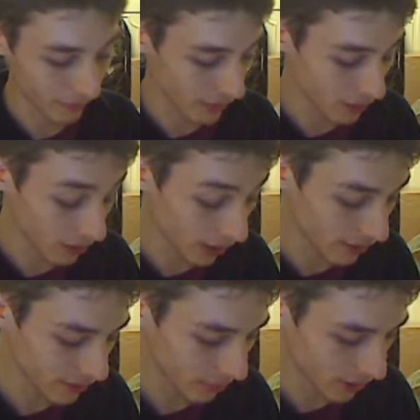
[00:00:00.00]

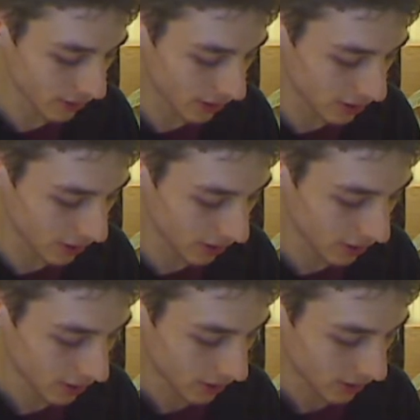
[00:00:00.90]
utilize your imagination,
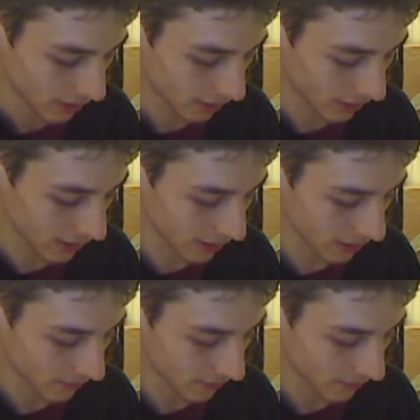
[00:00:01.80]
they can